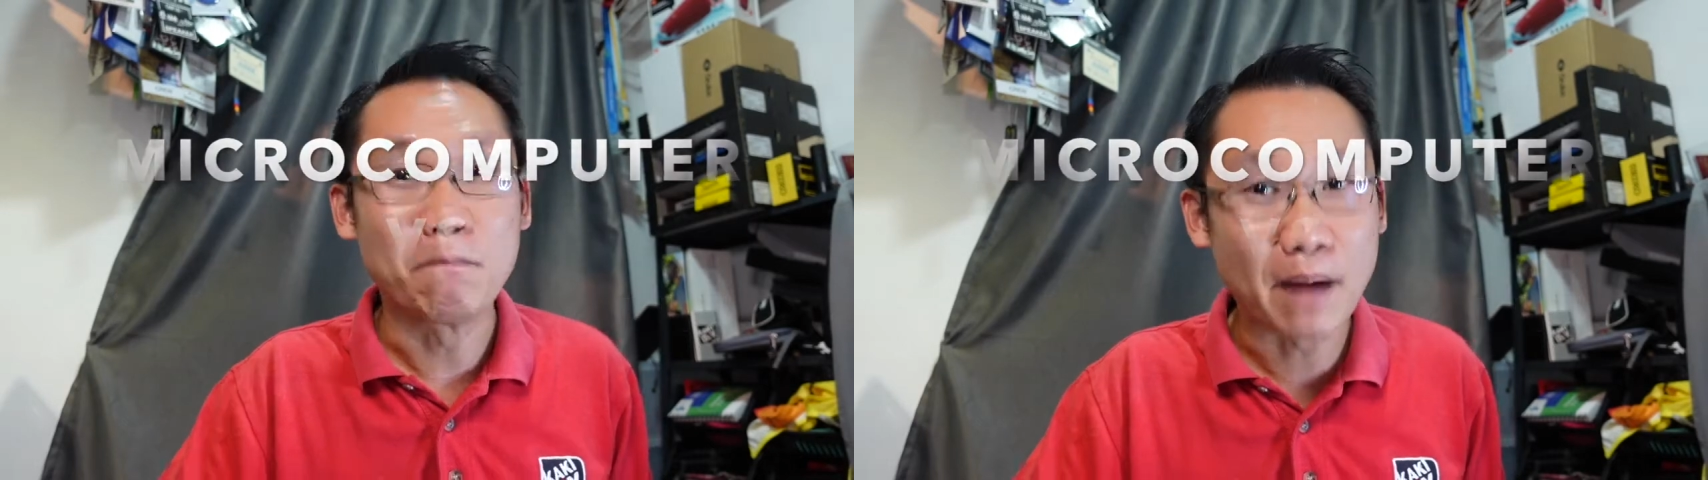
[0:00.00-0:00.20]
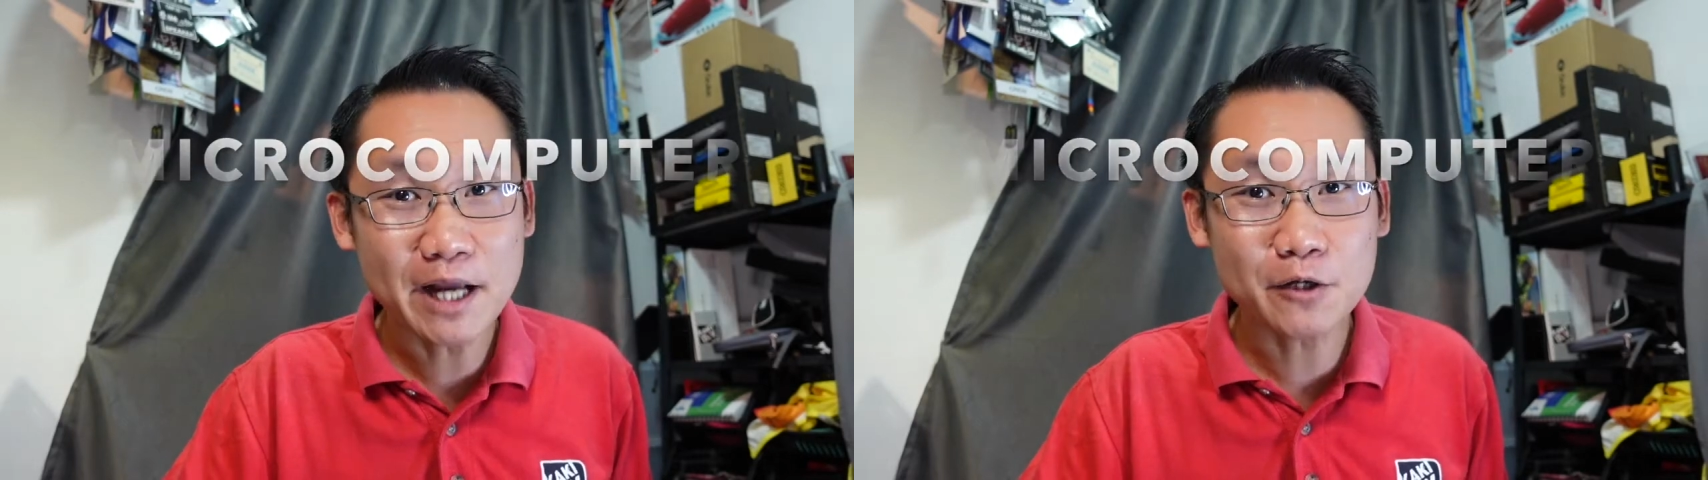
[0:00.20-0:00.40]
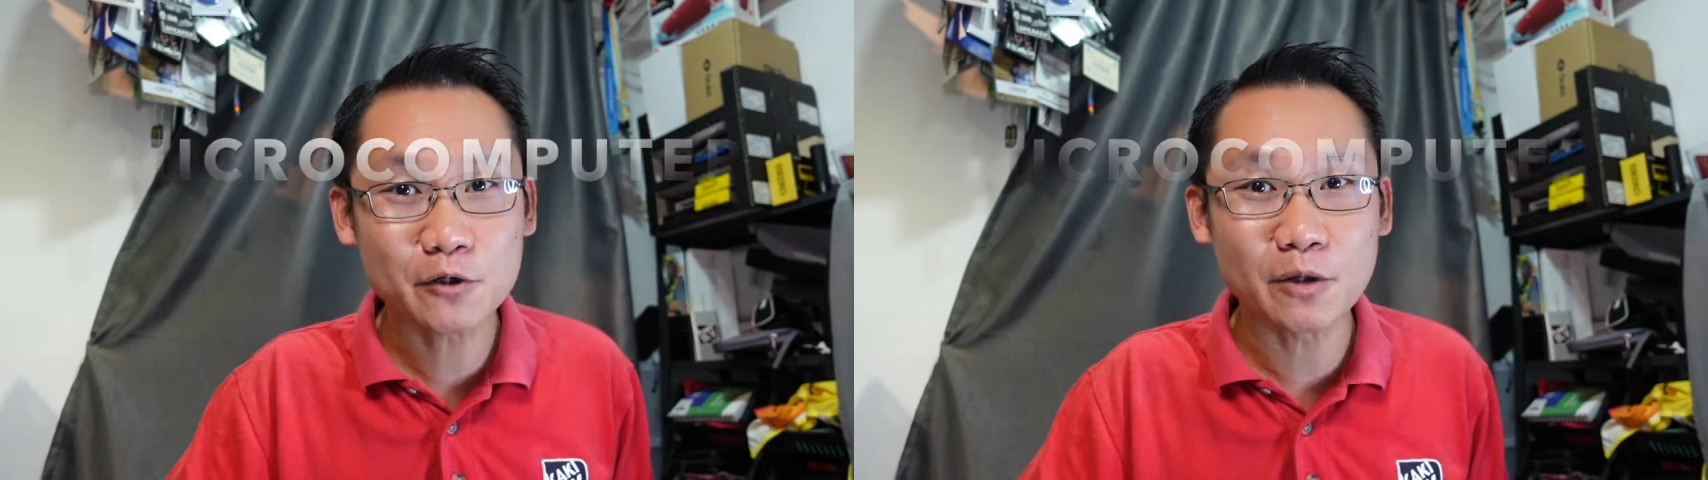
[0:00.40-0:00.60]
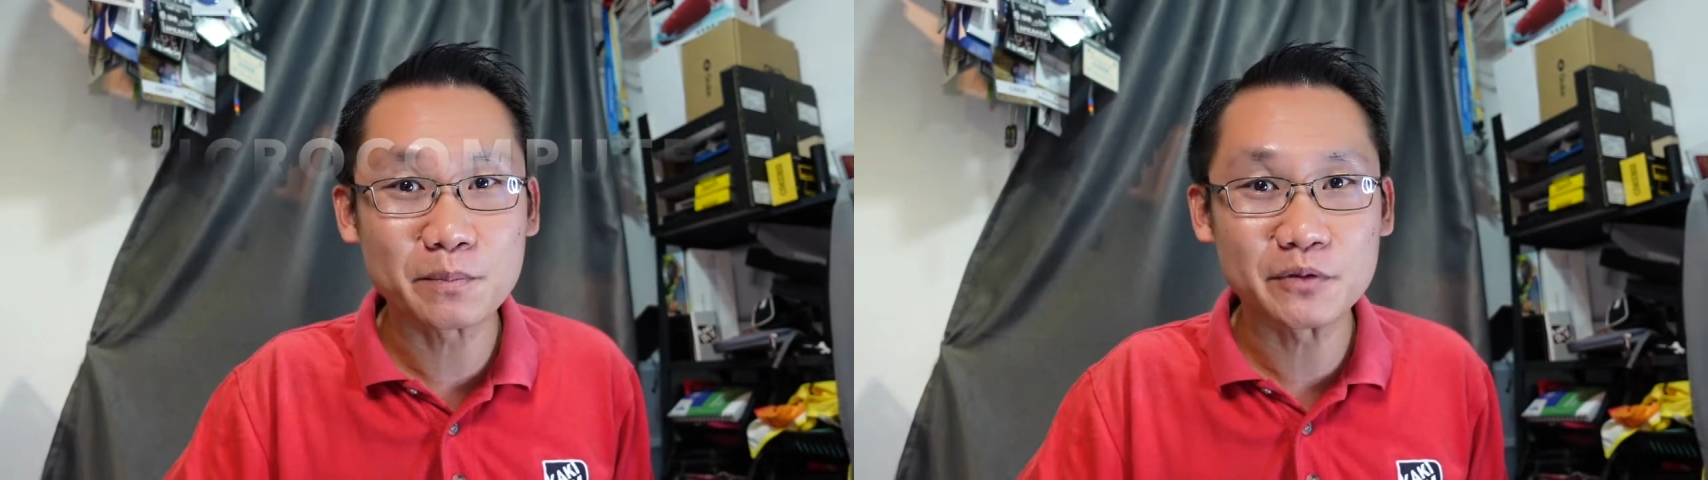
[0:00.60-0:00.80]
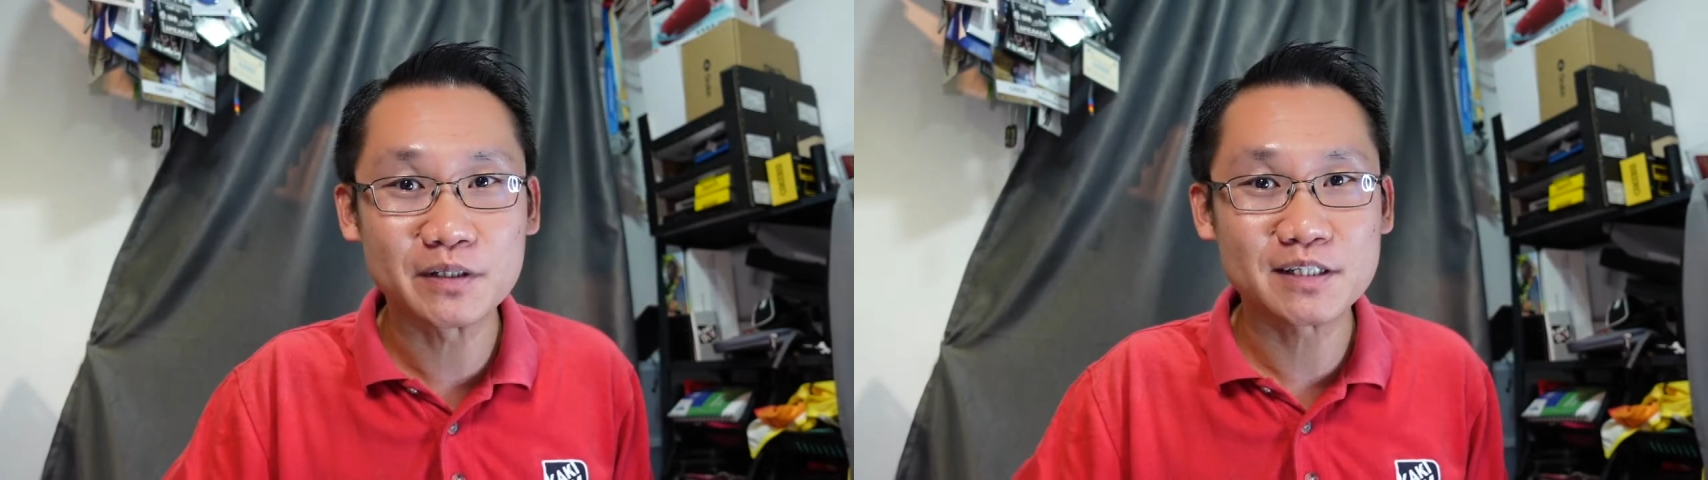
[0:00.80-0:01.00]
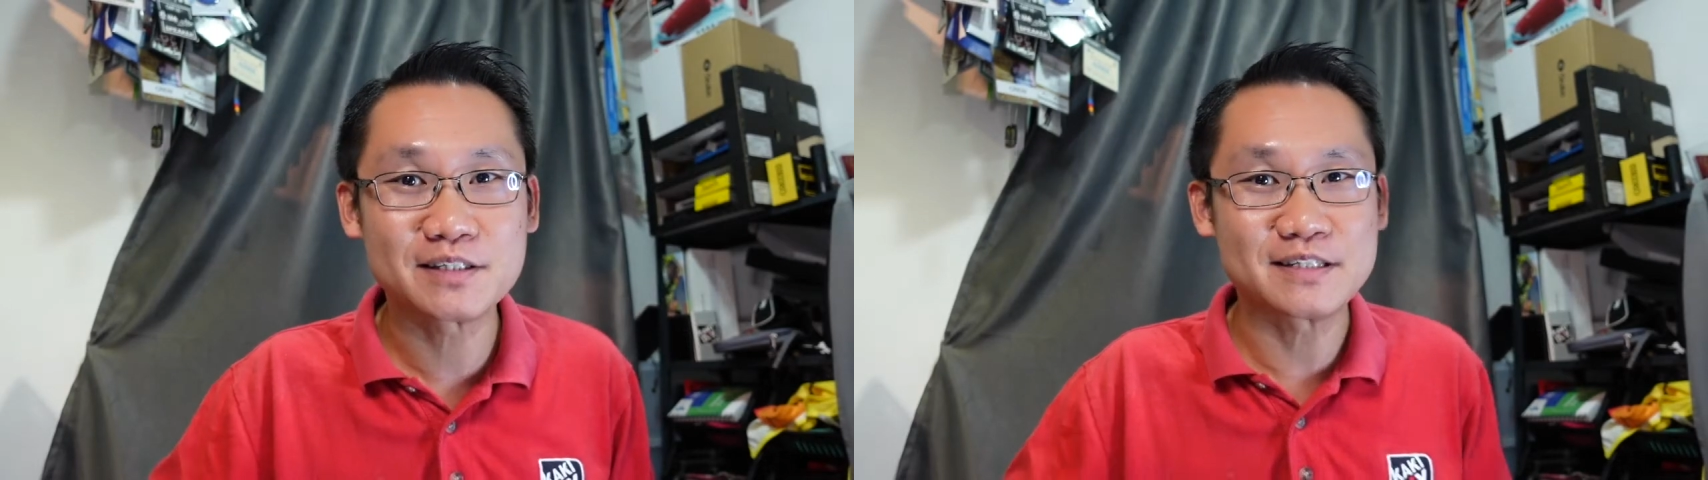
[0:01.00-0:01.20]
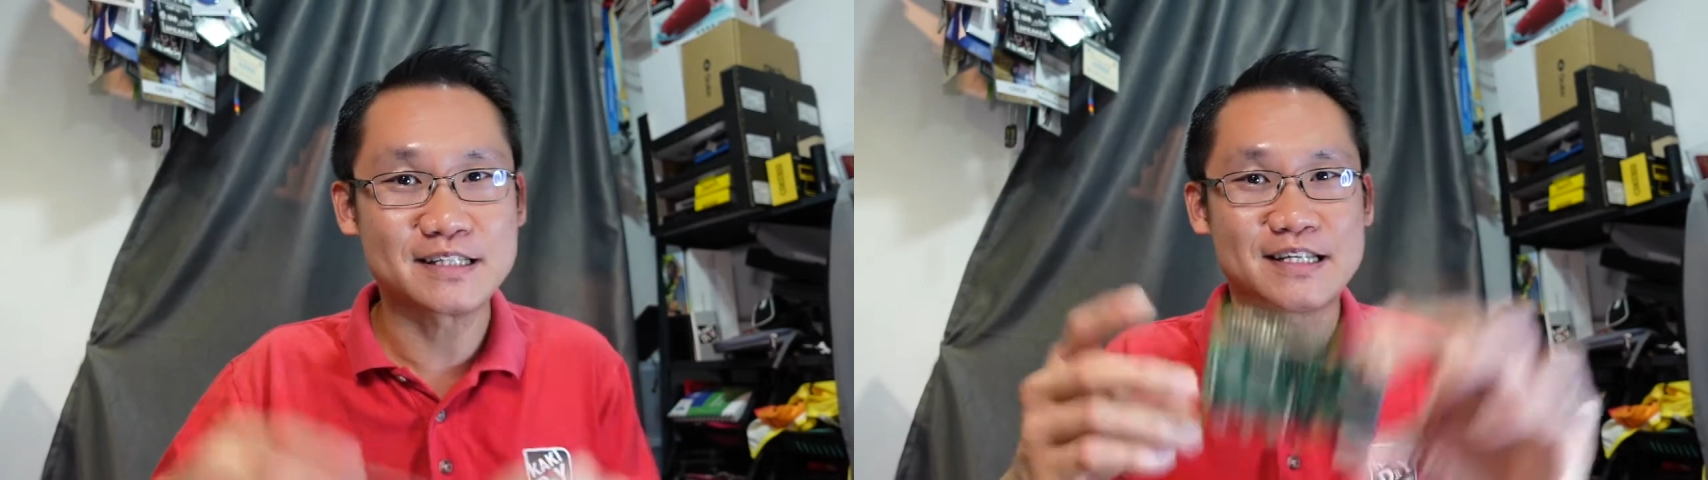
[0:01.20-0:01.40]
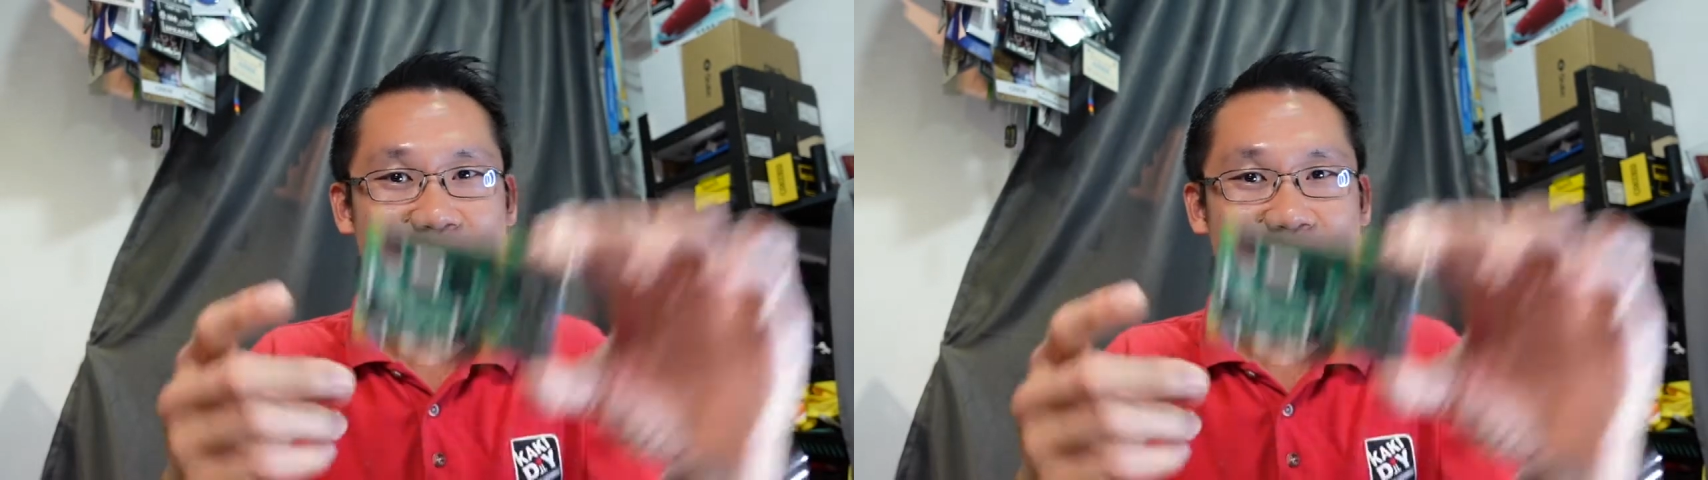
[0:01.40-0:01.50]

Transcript: Microcomputers, just